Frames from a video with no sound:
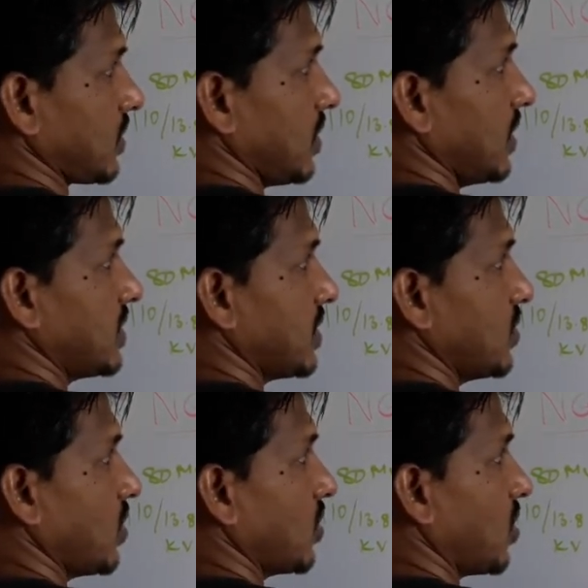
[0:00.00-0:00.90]
Let's say
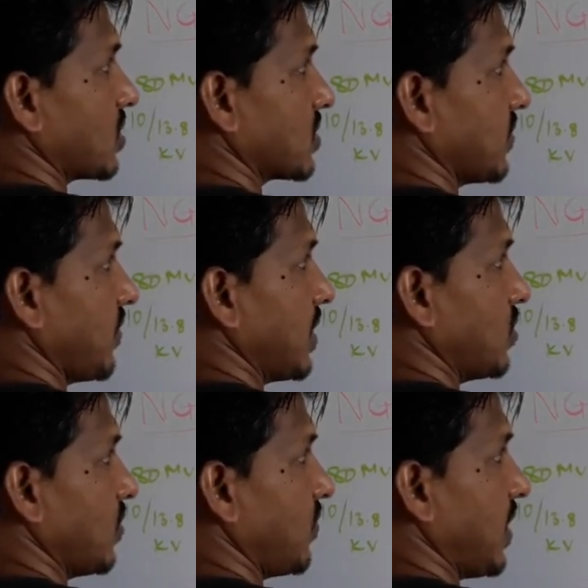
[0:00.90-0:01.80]
you have got some
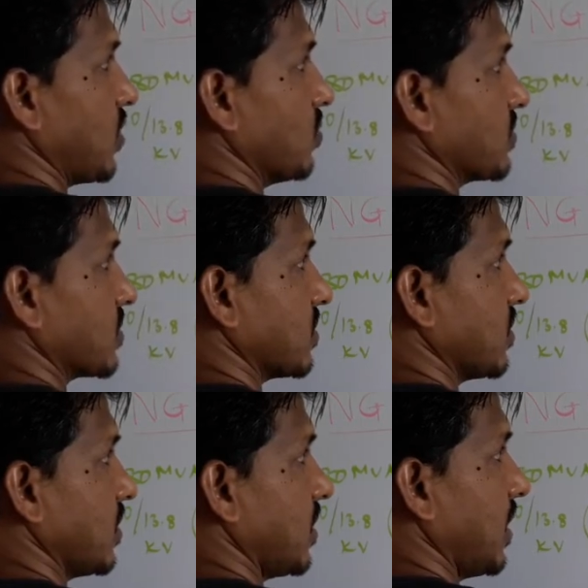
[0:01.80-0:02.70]
value of 5 ohms.
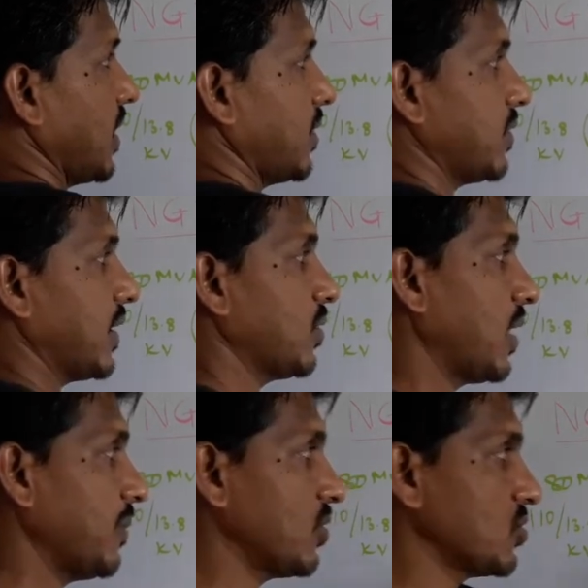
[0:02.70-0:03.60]

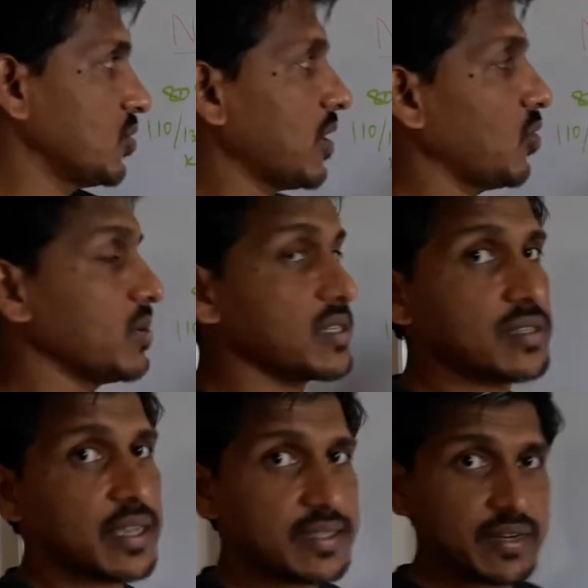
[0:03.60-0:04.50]
I'm not sure how much is
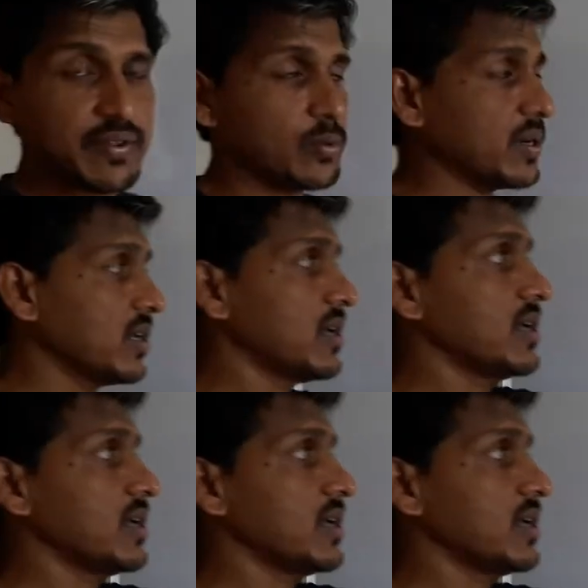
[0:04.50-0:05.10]
the exact value, but